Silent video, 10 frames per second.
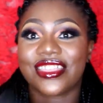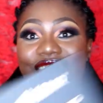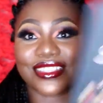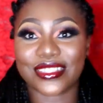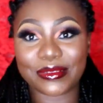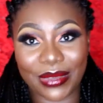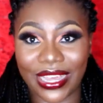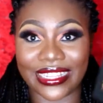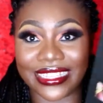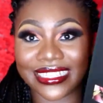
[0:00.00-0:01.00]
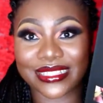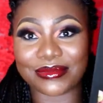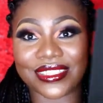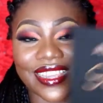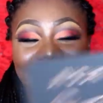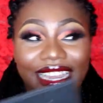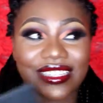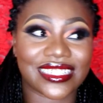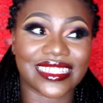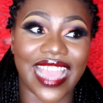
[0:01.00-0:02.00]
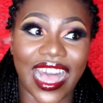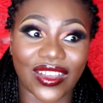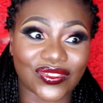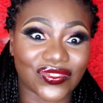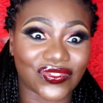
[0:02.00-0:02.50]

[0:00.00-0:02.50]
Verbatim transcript: this palette, which I actually have